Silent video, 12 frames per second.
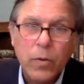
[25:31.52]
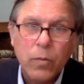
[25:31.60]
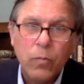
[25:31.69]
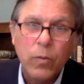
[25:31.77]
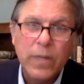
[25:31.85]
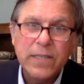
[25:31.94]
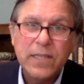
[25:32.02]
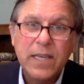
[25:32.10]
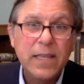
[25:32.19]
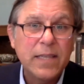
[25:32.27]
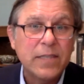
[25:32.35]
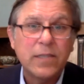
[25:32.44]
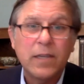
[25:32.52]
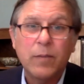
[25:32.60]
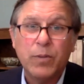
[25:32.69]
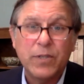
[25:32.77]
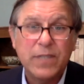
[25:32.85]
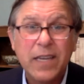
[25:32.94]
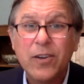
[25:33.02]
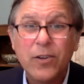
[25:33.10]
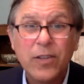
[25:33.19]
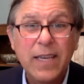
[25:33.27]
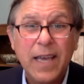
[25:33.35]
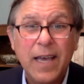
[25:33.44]
We see this
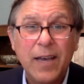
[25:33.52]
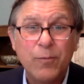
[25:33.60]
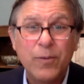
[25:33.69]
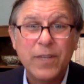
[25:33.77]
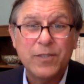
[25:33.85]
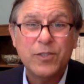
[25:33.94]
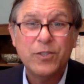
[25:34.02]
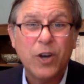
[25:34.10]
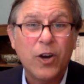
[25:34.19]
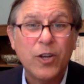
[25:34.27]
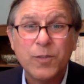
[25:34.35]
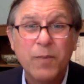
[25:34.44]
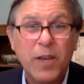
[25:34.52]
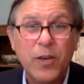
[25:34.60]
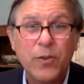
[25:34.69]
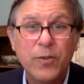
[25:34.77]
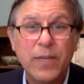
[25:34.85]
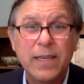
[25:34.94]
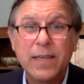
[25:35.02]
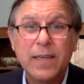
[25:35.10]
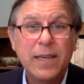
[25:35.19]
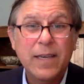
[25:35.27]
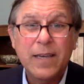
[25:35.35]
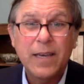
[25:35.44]
particularly with Charles Mahoney,
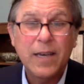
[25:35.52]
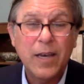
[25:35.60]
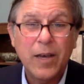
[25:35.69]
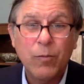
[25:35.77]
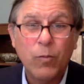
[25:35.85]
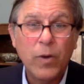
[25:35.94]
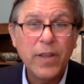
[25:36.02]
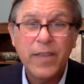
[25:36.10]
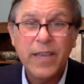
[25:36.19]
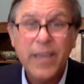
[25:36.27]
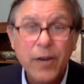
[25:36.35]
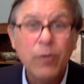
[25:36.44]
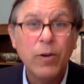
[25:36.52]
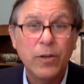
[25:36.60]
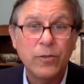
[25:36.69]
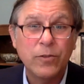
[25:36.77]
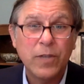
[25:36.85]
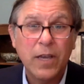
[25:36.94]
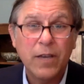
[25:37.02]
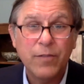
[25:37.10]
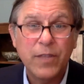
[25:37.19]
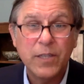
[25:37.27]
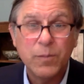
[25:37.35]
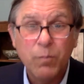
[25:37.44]
one of the heroes
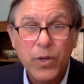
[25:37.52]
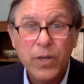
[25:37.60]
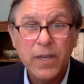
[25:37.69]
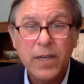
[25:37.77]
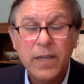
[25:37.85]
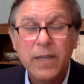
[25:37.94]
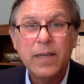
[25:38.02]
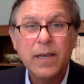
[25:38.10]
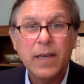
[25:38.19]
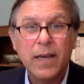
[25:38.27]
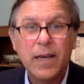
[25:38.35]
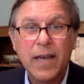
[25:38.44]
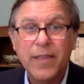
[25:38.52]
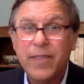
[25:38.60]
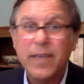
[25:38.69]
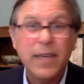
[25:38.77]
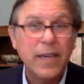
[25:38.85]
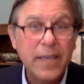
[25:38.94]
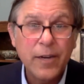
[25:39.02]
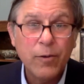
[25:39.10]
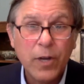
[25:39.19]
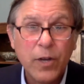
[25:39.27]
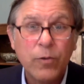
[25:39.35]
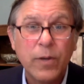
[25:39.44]
of this book, I think a
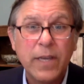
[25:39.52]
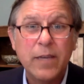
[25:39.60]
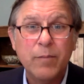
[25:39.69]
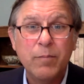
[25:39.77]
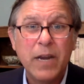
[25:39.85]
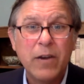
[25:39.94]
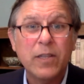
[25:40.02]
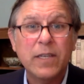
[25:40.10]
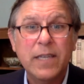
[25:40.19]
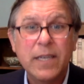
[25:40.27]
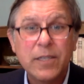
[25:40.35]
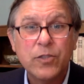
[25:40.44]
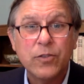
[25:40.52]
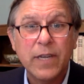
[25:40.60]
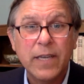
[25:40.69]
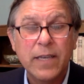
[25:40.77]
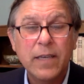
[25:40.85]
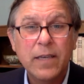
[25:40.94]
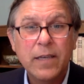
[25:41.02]
hero in Maryland history